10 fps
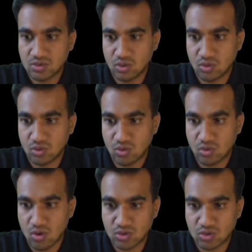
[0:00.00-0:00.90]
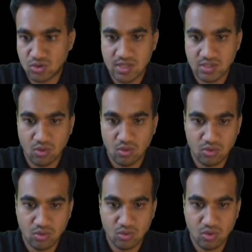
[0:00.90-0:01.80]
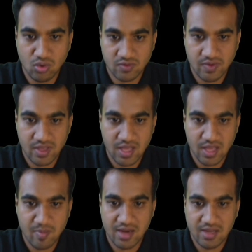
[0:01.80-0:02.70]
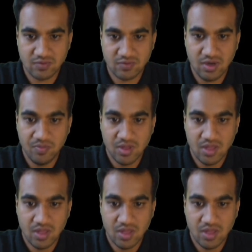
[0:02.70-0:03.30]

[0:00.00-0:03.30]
So cos 2a is equal to 2 cos square a minus 1,